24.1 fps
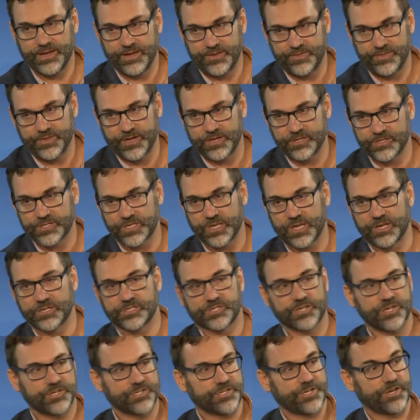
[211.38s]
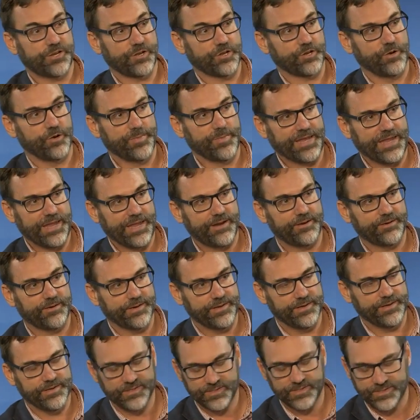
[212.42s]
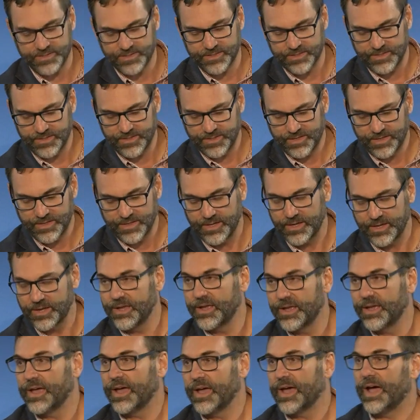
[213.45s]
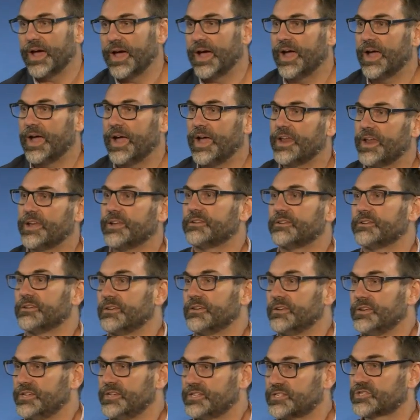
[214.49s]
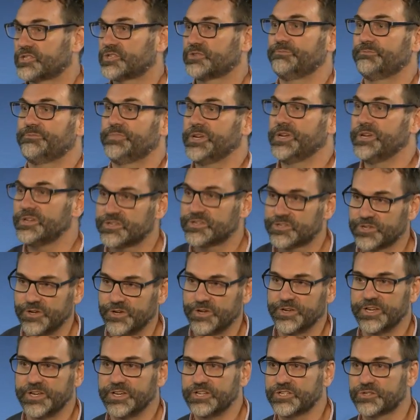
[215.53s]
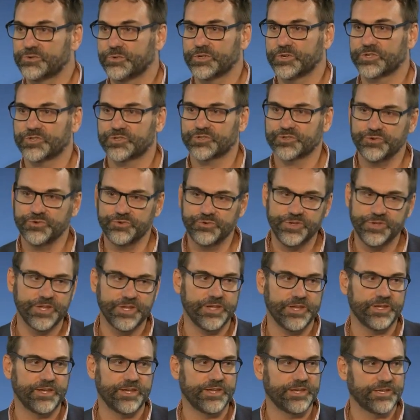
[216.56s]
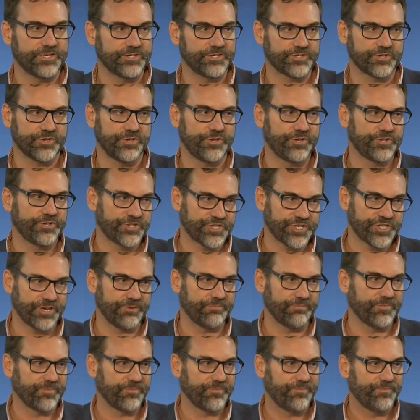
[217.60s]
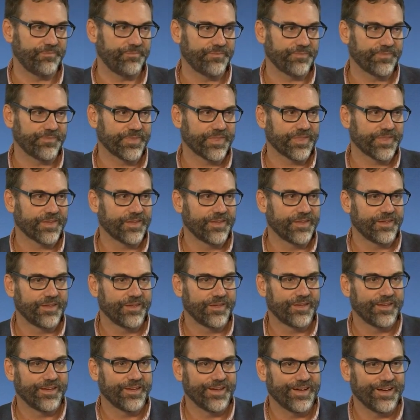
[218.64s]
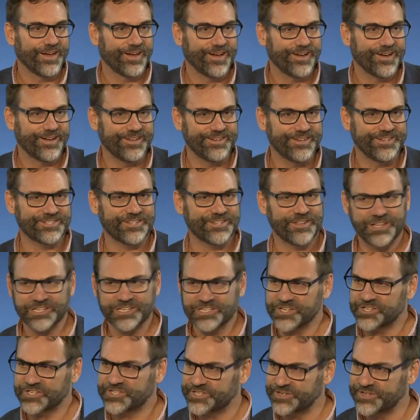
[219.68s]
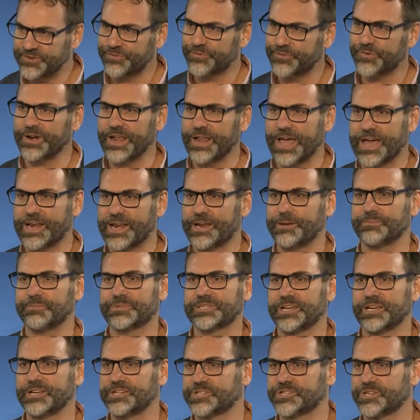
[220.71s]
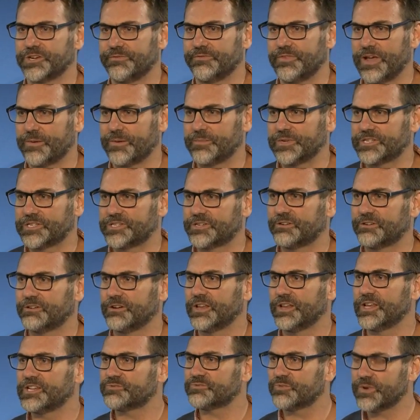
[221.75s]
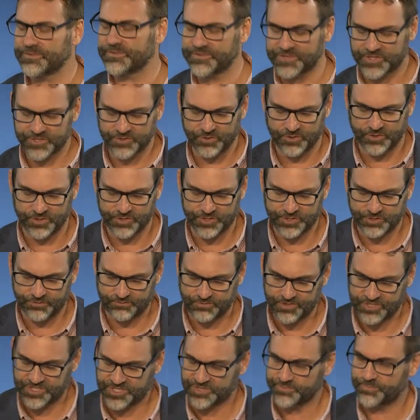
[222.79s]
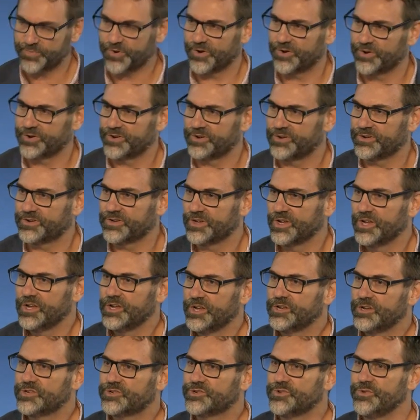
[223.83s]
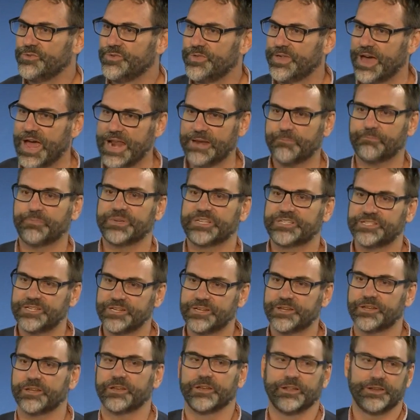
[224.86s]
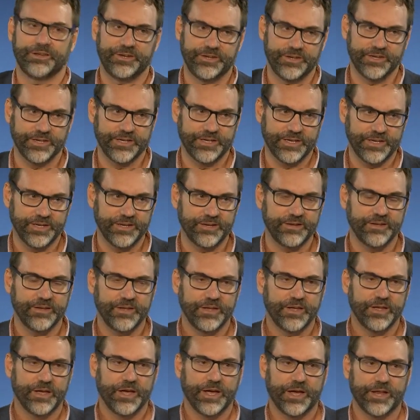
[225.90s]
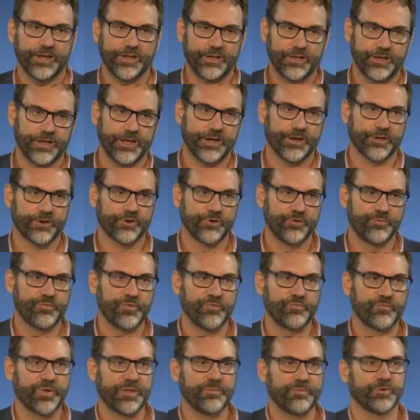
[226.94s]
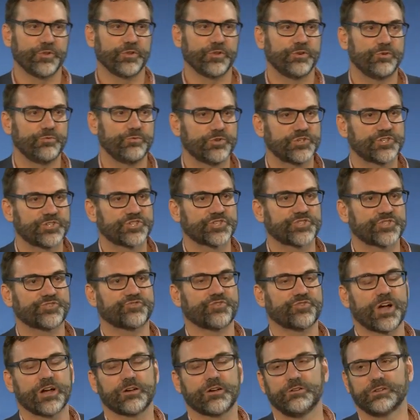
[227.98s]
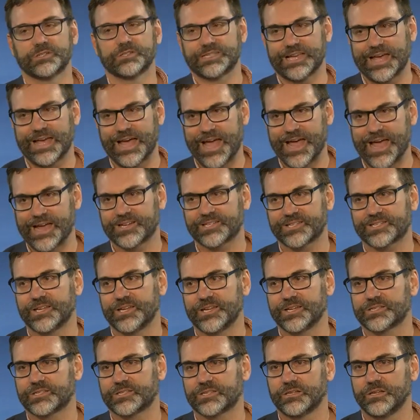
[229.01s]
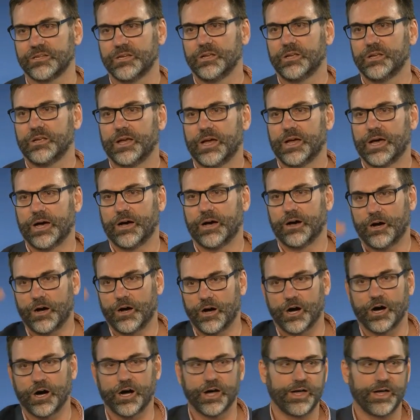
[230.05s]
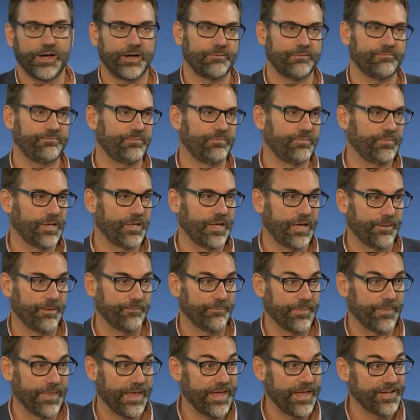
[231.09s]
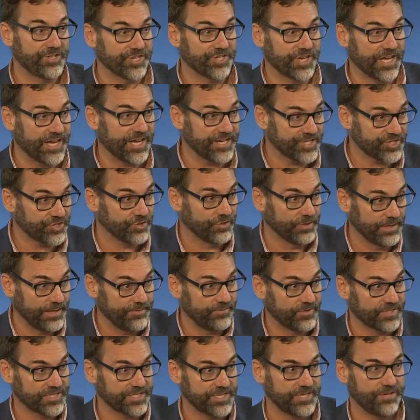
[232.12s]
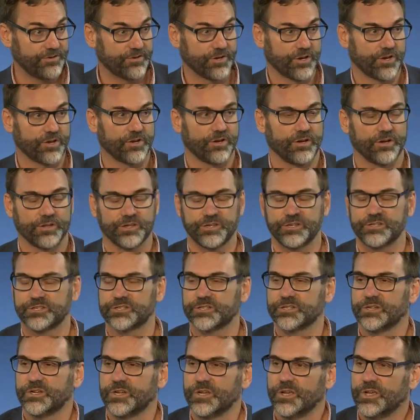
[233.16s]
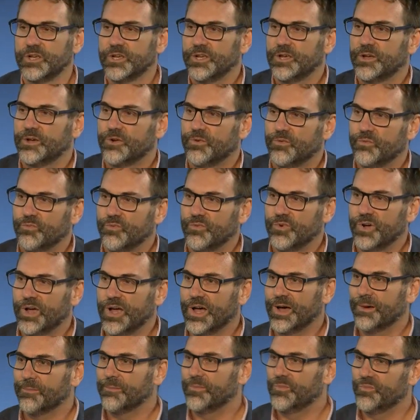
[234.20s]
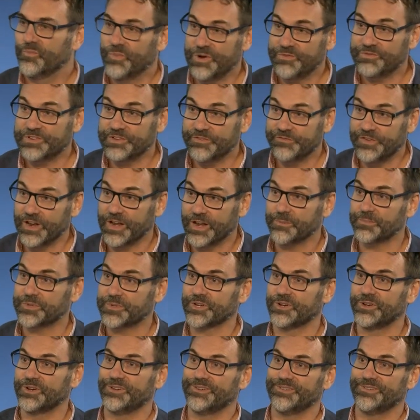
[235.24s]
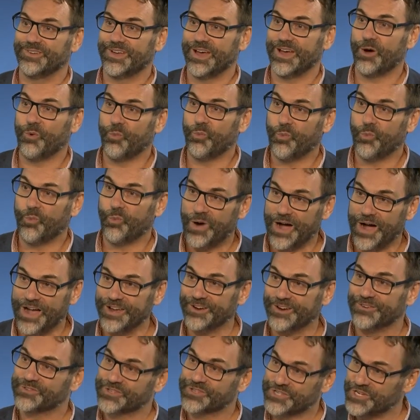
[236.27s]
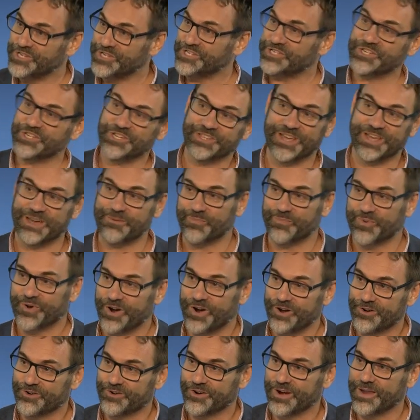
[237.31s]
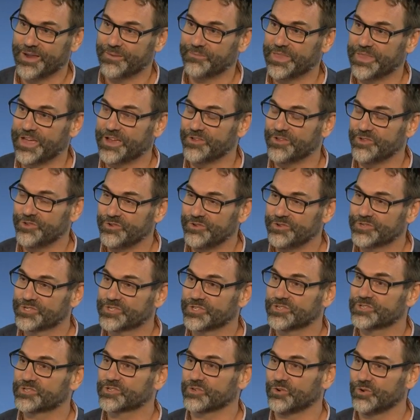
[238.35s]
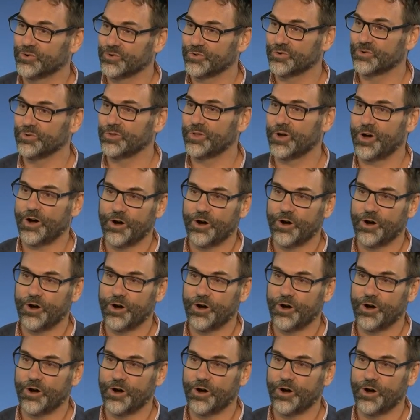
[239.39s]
in those low socioeconomic areas. And it's been turned into a two-year internship. So that's a different adaptation of our material. As we've sought to respond to that particular need and a group of people who would struggle to access higher educational levels here at college, we've developed a way of teaching that program that uses all